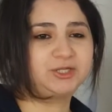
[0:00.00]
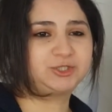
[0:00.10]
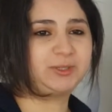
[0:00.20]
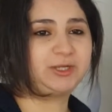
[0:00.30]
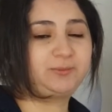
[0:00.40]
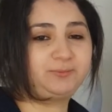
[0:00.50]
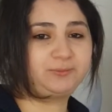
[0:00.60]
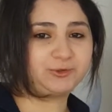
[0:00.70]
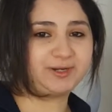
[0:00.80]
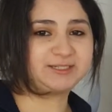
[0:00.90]
So it
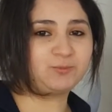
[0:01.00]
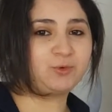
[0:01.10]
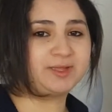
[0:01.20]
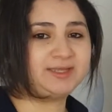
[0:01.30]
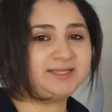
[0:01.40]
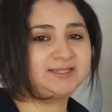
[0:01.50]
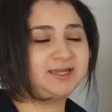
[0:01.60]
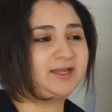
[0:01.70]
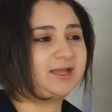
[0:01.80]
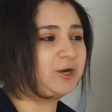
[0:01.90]
creates more heat,
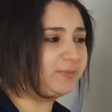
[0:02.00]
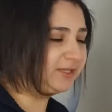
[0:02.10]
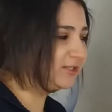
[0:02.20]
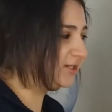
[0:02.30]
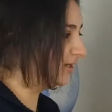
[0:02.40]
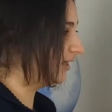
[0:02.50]
helping to